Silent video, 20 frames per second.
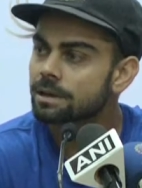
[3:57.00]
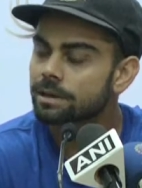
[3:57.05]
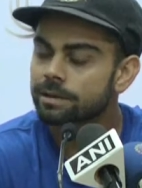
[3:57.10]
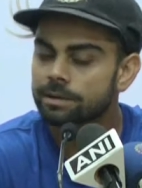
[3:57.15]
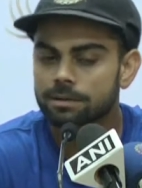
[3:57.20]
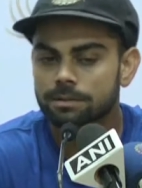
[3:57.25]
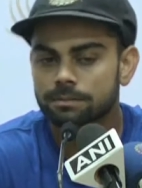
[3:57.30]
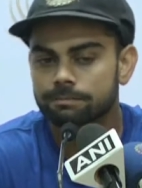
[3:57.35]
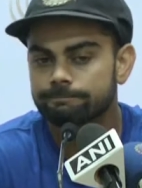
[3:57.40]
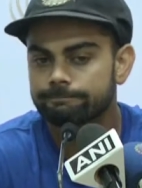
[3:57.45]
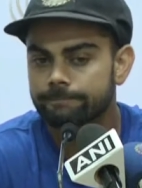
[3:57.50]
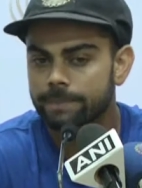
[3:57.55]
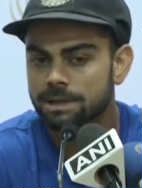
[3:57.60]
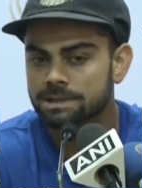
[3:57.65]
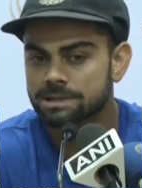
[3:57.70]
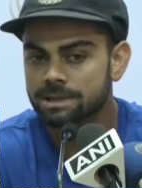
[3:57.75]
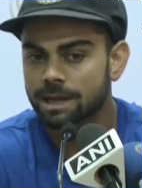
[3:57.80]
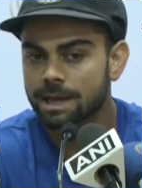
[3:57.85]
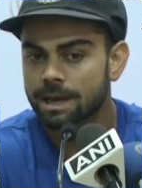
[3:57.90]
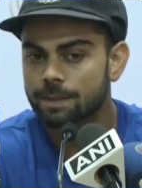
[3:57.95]
And
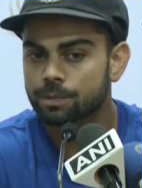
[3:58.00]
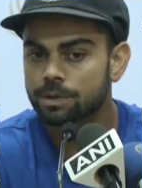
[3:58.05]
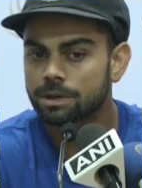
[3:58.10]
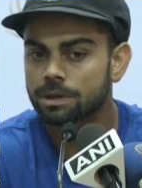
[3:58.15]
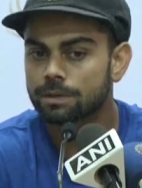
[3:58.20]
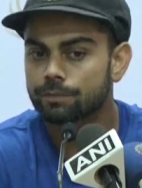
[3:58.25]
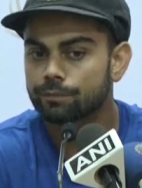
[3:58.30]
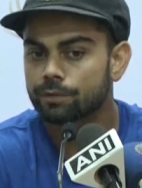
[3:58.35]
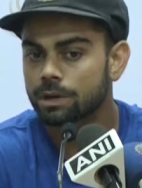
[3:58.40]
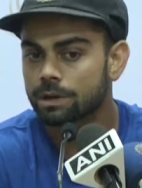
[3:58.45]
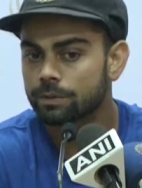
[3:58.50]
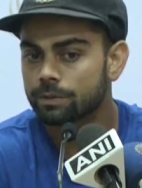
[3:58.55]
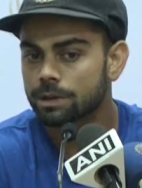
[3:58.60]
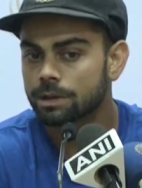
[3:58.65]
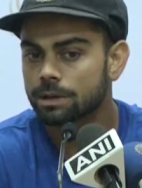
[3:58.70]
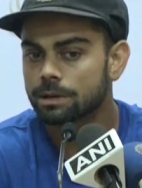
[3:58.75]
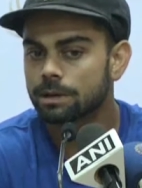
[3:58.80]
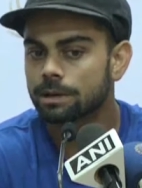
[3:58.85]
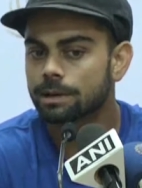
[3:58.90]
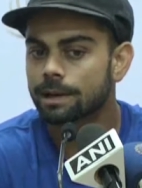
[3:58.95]
as a captain, I'm very,
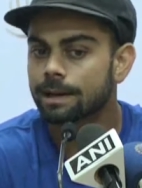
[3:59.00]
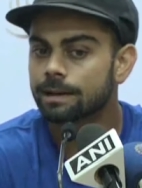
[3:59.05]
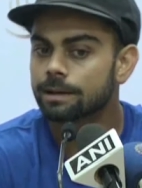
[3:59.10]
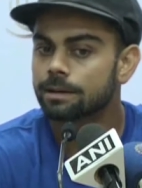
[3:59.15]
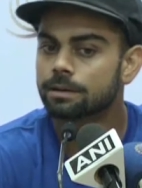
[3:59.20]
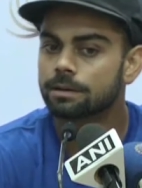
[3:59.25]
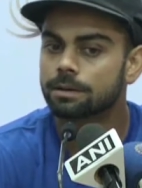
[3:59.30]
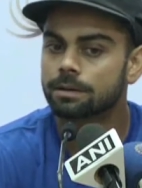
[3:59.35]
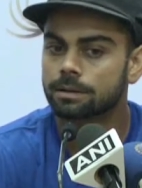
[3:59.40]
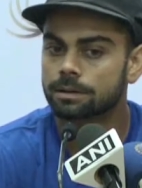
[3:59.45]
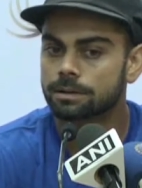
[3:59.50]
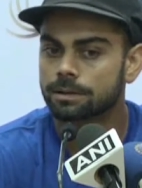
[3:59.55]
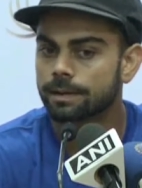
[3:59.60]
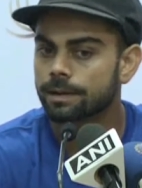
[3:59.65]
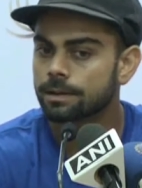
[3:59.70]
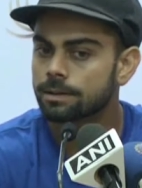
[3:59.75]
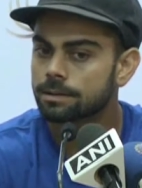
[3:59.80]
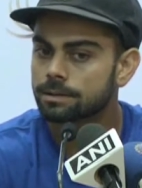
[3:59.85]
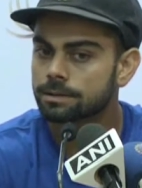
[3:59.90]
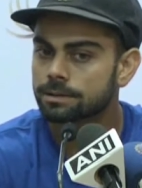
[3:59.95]
very delighted
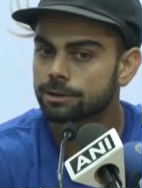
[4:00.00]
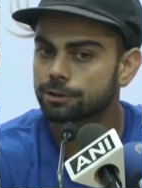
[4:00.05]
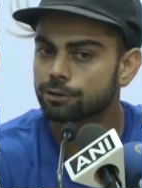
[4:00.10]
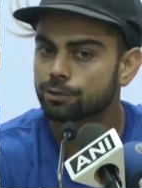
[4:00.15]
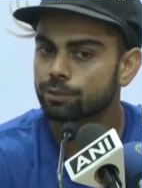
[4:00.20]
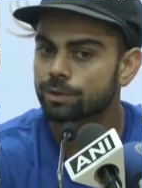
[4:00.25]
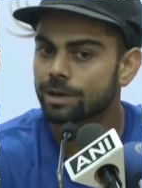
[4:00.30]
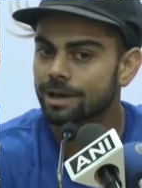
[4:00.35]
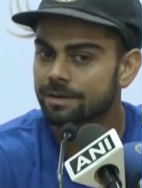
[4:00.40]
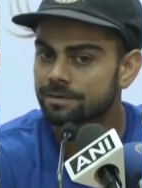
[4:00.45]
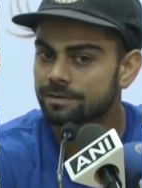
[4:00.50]
that, you know, we